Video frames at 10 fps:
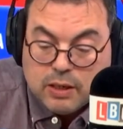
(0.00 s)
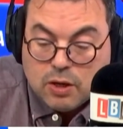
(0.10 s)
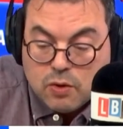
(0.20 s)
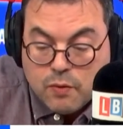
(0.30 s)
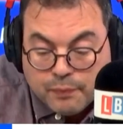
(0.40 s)

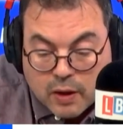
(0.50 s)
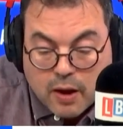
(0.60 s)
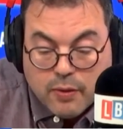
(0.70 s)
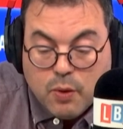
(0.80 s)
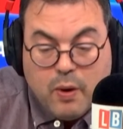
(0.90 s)
So
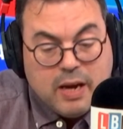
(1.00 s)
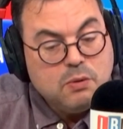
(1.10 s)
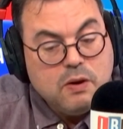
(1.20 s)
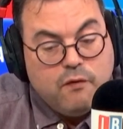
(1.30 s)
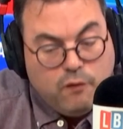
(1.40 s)
the way to
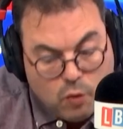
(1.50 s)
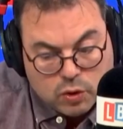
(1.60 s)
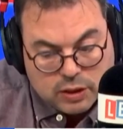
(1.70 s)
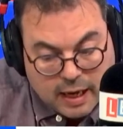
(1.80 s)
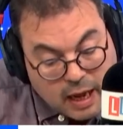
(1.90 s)

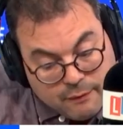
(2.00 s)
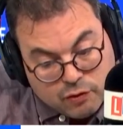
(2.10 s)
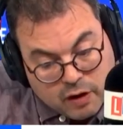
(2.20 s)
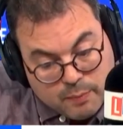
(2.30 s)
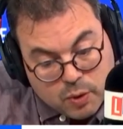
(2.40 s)
enforce that, have you
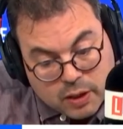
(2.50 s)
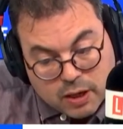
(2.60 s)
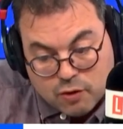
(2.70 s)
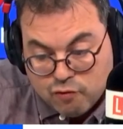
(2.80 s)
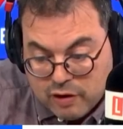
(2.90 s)
tried putting in
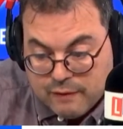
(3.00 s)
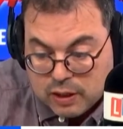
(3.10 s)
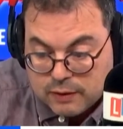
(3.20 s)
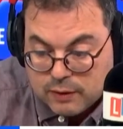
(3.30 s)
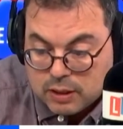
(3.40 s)
a
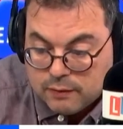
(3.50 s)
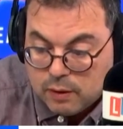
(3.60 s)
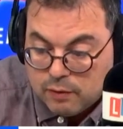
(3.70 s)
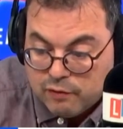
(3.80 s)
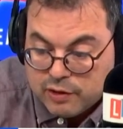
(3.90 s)
grievance, first of all,
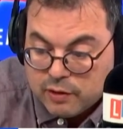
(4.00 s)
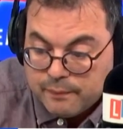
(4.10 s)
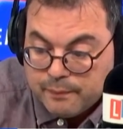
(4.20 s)
Richard?